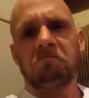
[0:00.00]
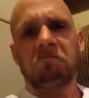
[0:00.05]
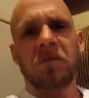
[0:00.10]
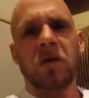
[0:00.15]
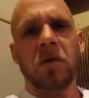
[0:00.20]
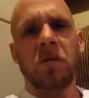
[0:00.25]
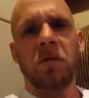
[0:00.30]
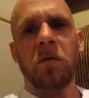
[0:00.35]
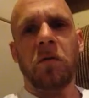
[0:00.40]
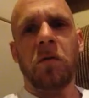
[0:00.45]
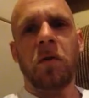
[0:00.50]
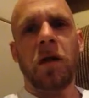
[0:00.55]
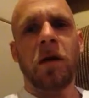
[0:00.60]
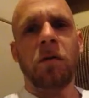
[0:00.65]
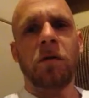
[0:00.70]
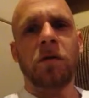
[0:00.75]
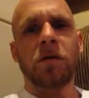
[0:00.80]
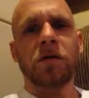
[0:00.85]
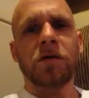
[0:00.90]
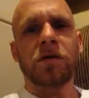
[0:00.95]
Don't know why I
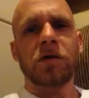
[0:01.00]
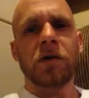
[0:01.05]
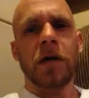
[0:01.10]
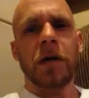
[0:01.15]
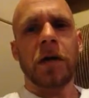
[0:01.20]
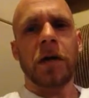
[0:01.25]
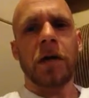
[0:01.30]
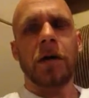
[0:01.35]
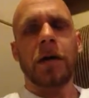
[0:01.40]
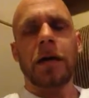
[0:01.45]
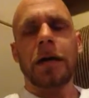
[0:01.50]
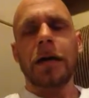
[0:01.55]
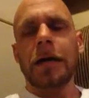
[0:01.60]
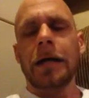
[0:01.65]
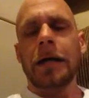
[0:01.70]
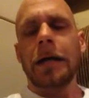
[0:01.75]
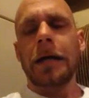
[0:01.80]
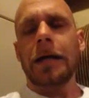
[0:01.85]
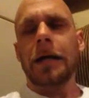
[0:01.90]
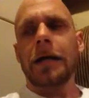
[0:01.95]
wanted to try it out.
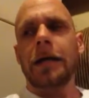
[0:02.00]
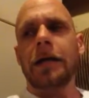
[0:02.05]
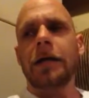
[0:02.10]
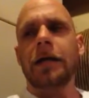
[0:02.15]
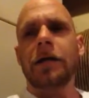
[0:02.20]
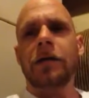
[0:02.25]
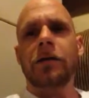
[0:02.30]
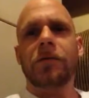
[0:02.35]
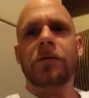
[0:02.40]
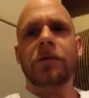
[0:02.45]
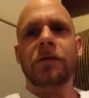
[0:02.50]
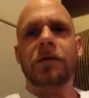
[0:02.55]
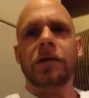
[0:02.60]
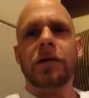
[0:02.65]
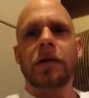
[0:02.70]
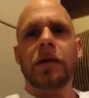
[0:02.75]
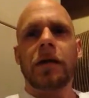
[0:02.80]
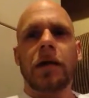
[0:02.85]
Anywhoosies,